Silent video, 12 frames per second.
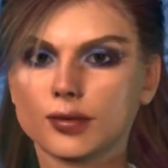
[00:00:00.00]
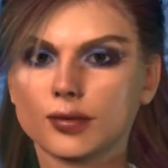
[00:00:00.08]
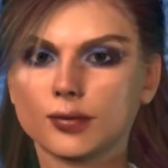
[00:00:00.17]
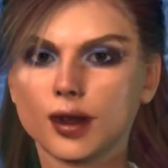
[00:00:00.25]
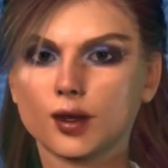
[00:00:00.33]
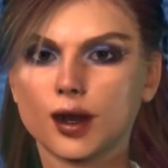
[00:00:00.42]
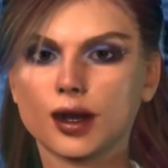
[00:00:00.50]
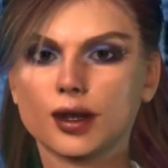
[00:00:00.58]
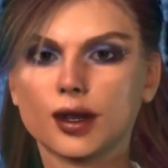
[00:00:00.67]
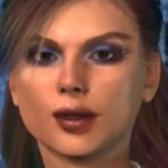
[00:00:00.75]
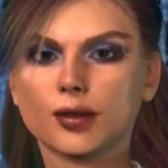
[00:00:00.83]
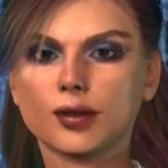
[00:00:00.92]
But
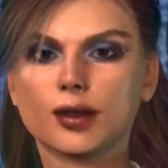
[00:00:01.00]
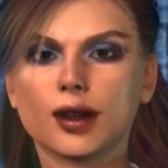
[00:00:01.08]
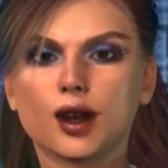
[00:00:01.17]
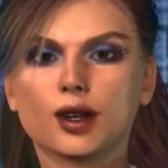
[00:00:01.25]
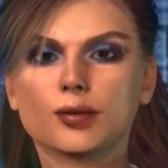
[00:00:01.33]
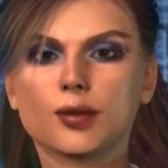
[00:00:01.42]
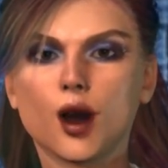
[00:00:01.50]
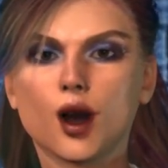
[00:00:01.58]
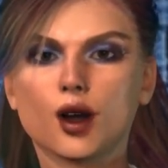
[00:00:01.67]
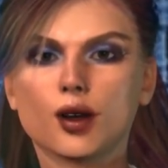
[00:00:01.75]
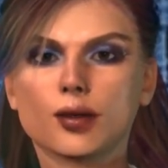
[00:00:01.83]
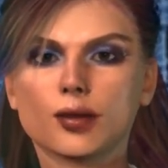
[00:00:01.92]
wait, there's
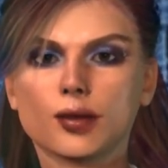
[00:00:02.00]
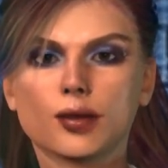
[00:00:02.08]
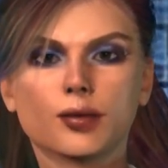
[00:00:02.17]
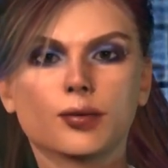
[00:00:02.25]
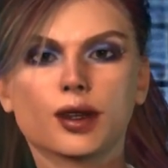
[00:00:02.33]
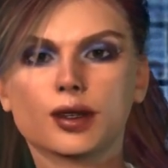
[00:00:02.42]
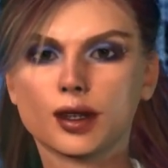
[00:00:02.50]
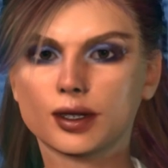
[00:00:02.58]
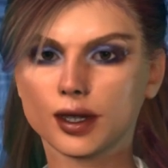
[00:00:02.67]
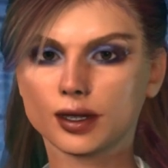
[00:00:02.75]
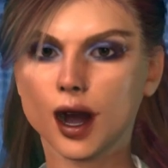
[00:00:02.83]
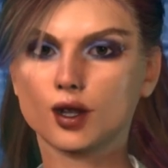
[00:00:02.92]
more. Businesses